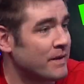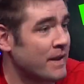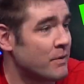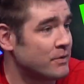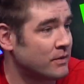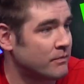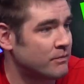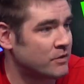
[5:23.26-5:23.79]
like that mm-hmm.
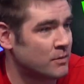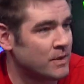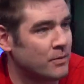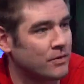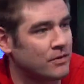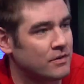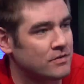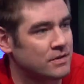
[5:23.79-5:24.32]
was a, to me
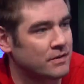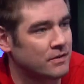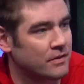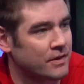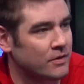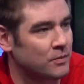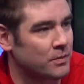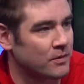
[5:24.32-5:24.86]
was an interesting
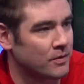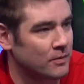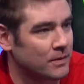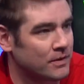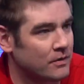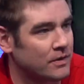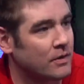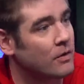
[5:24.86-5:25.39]
learning experience
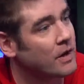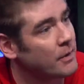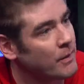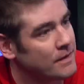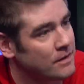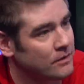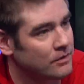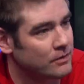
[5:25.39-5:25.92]
because I was like, okay,
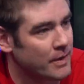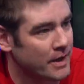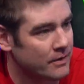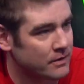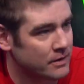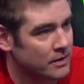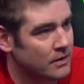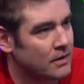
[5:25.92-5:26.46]
wait, this is
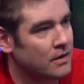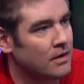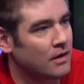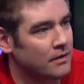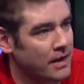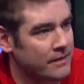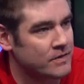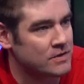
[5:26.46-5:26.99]
about
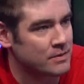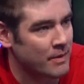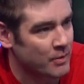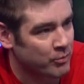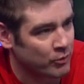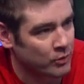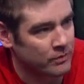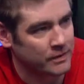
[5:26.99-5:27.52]
a lot of this is about
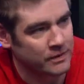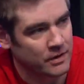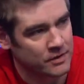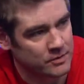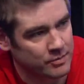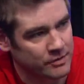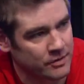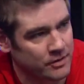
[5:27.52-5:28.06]
proving to
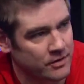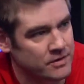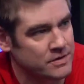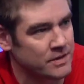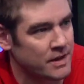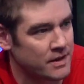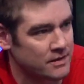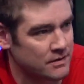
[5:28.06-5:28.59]
entrepreneurs
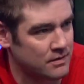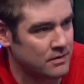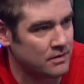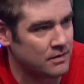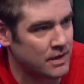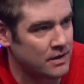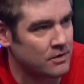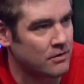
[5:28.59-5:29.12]
that
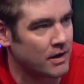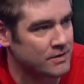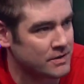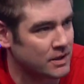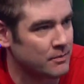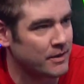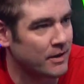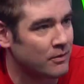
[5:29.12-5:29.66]
that you're actually
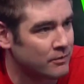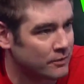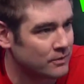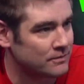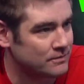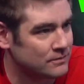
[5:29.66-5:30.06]
going to be helpful.